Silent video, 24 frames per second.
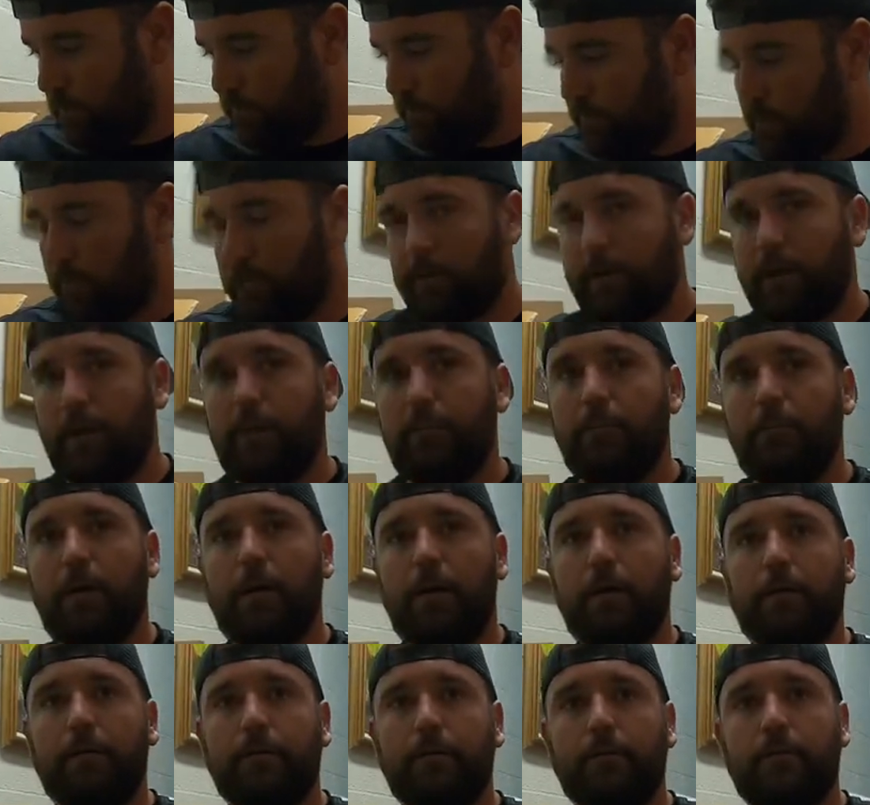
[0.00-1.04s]
14
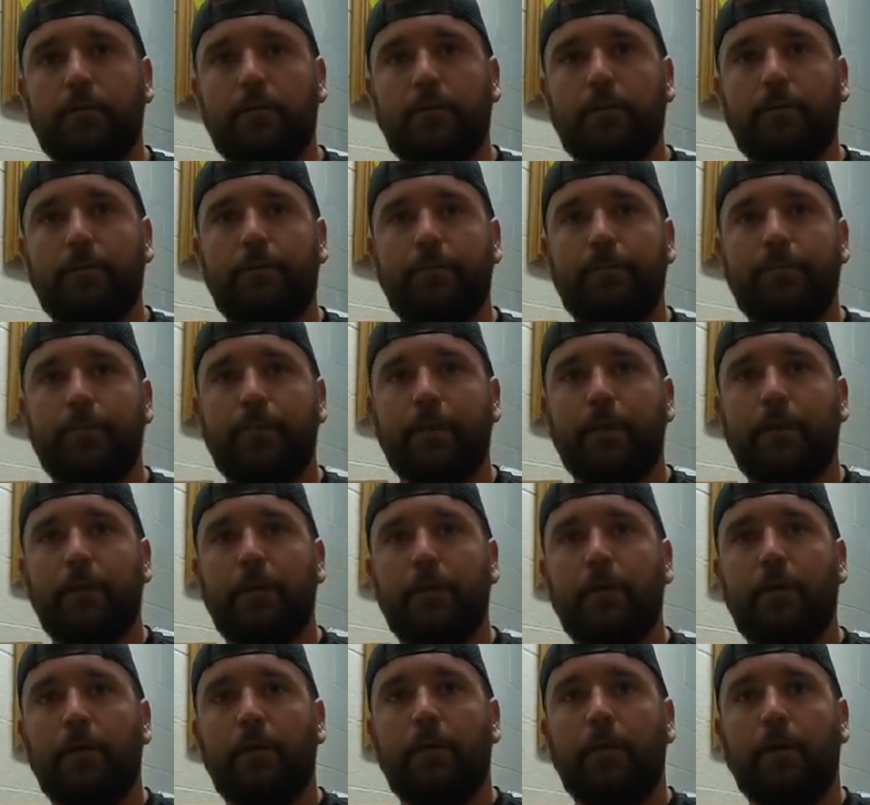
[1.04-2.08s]
bucks,
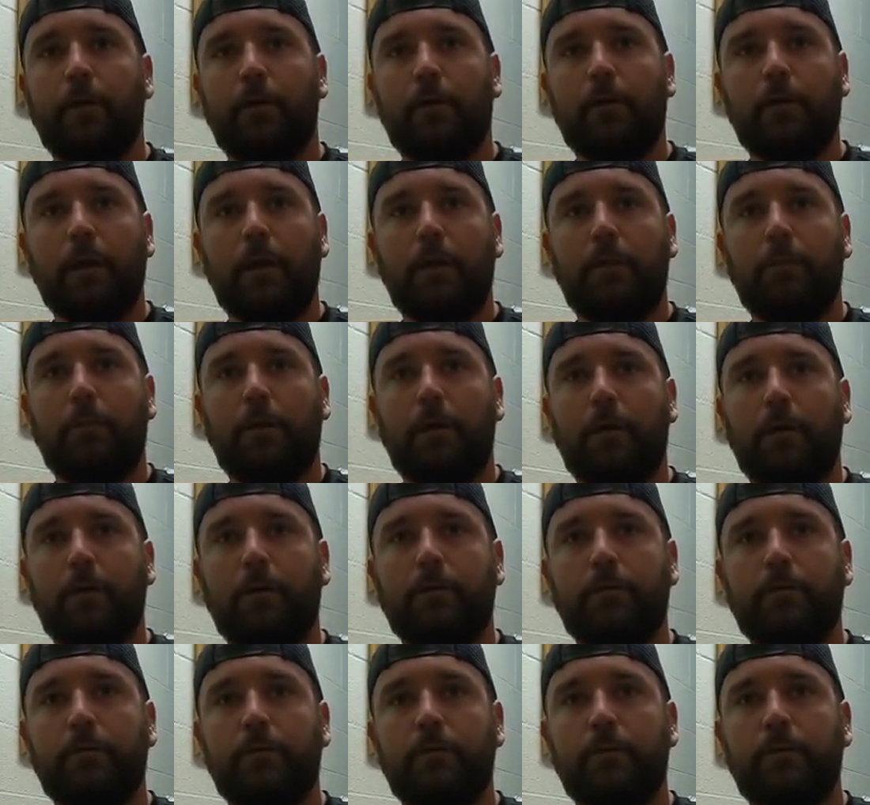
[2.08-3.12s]
13
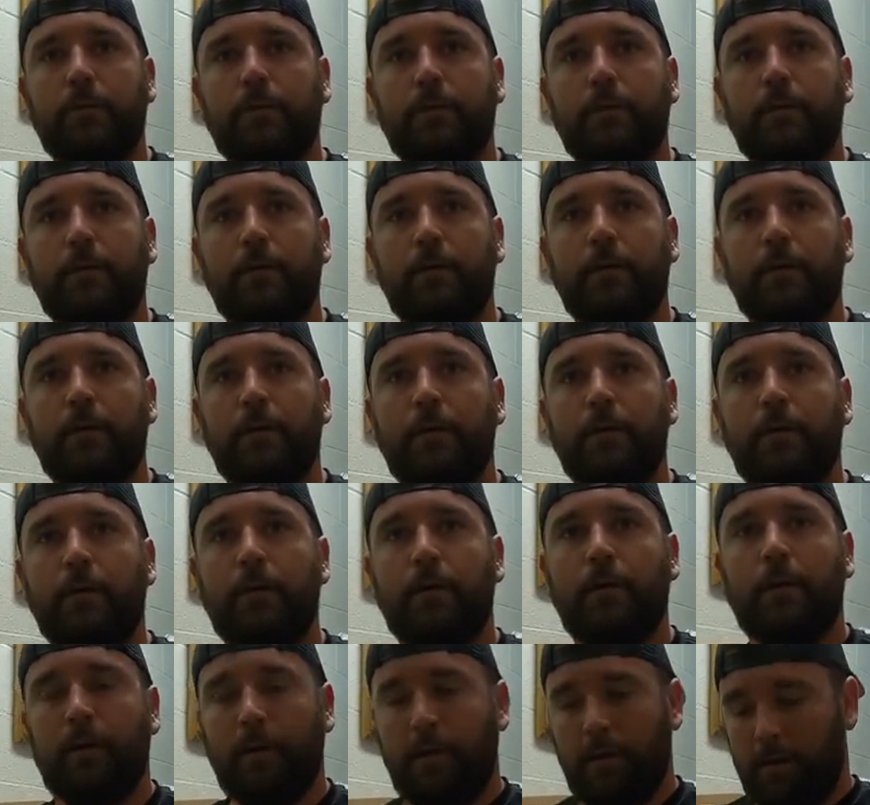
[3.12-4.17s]
bucks. Yeah, 13
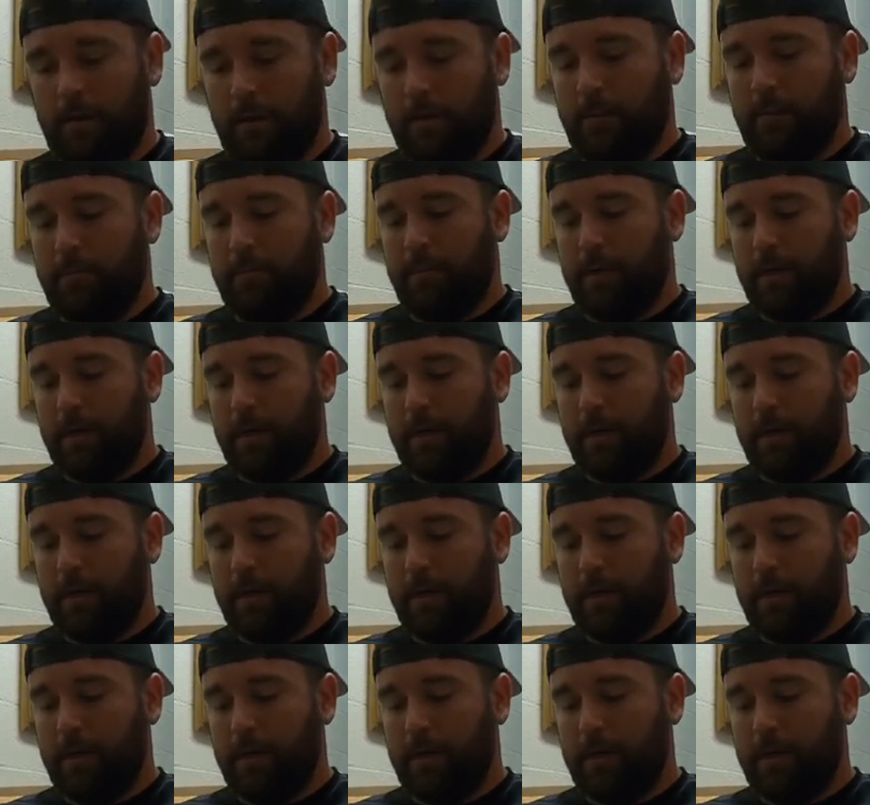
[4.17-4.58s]
I think.